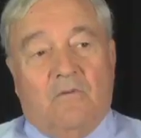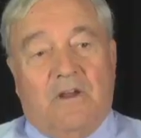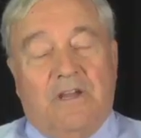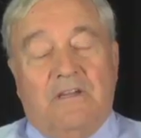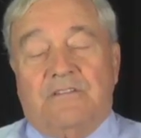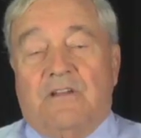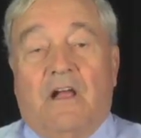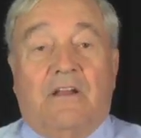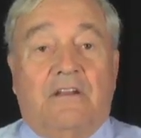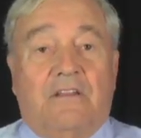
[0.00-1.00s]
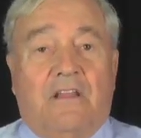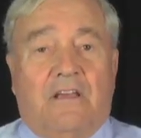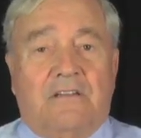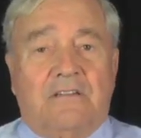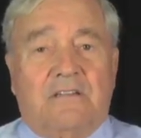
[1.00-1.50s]
When he decided
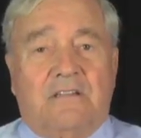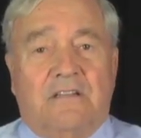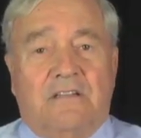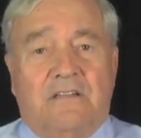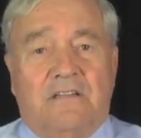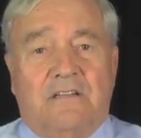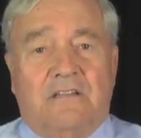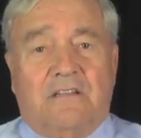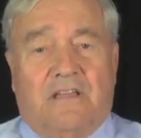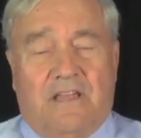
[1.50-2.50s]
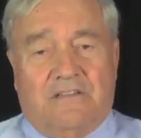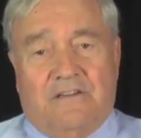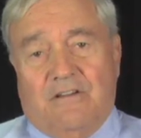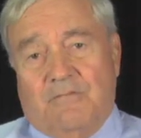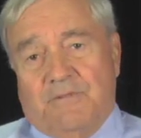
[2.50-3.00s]
that the
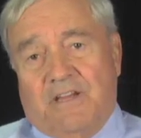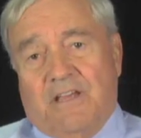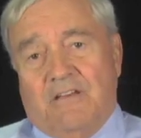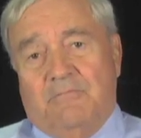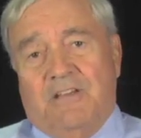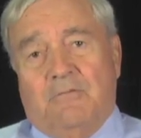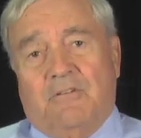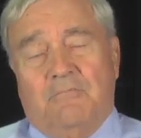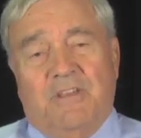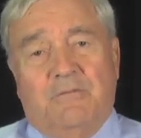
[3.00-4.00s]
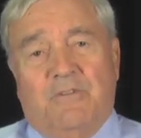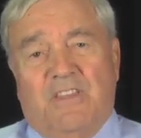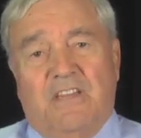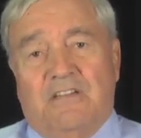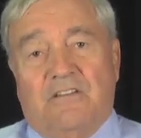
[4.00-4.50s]
casket company had to be able to compete
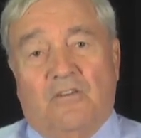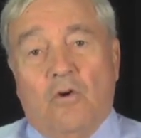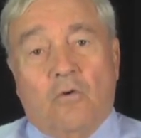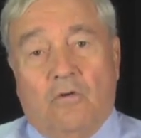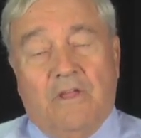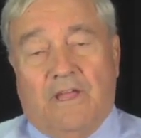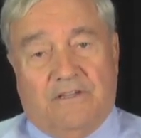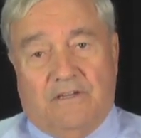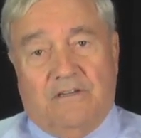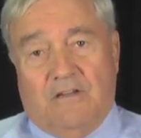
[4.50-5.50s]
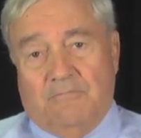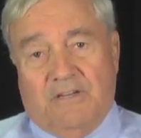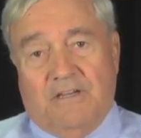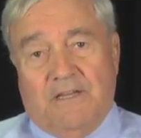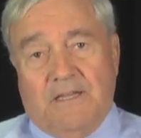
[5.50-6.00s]
with each local casket
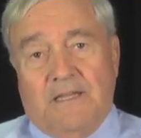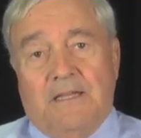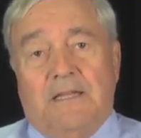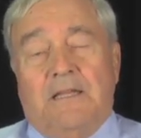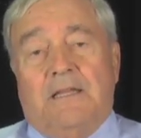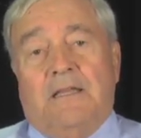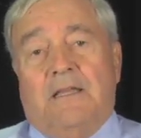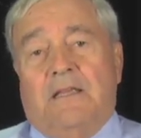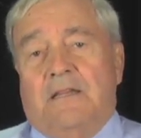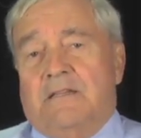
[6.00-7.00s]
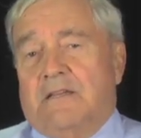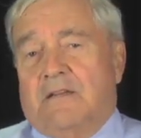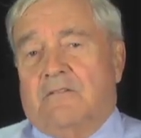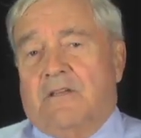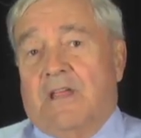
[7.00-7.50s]
company, and he
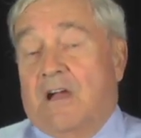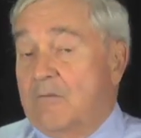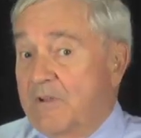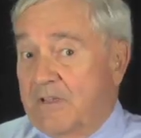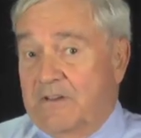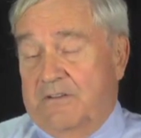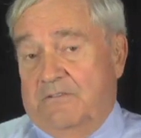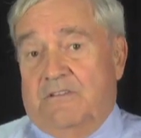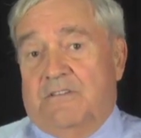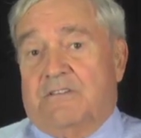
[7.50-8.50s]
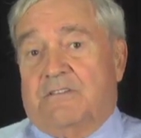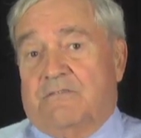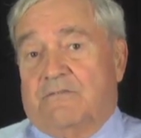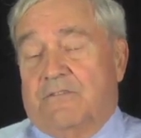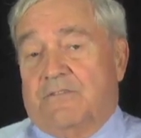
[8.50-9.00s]
said, okay, how am I going to do this?
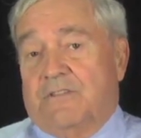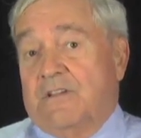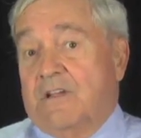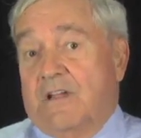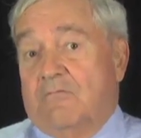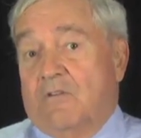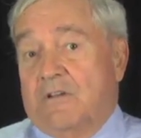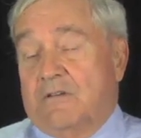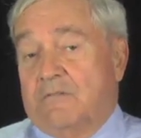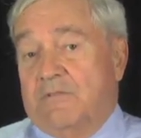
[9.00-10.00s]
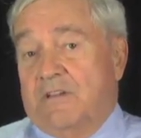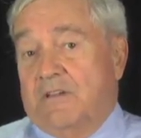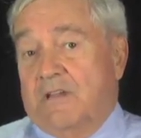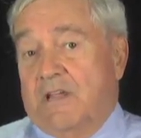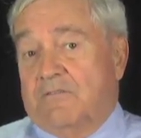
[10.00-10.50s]
First thing, I want to
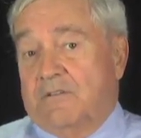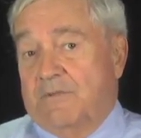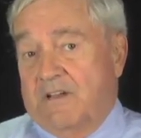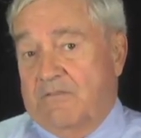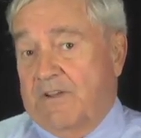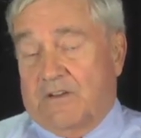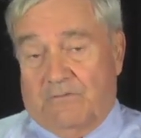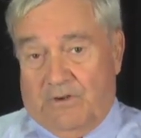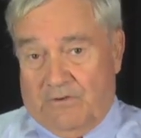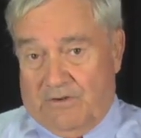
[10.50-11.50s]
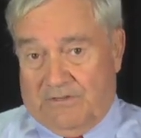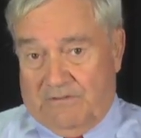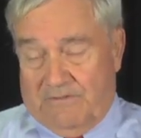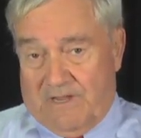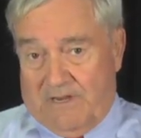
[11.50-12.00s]
be have some manufacturing cost
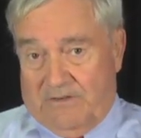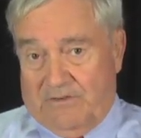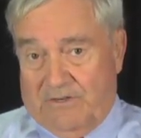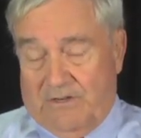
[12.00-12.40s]
advantage.